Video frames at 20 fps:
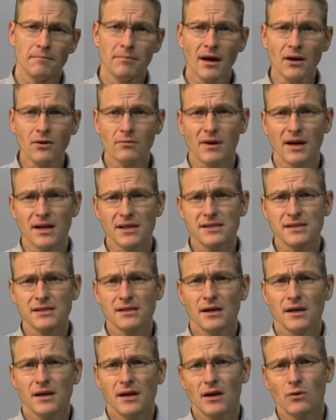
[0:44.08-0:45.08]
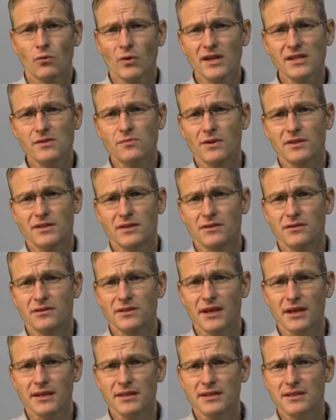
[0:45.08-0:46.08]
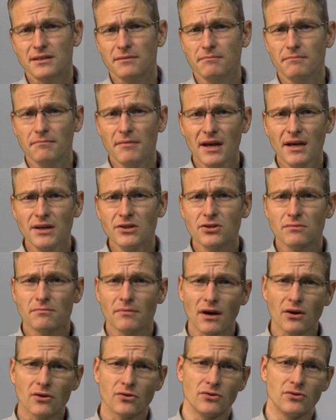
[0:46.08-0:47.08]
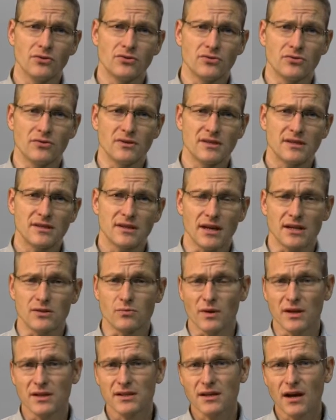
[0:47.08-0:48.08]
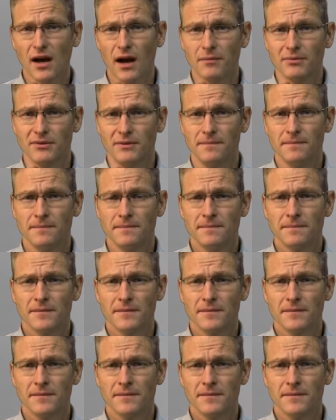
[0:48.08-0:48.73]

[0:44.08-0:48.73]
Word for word: Biomass and wastewater contains the major macronutrients as well as carbon.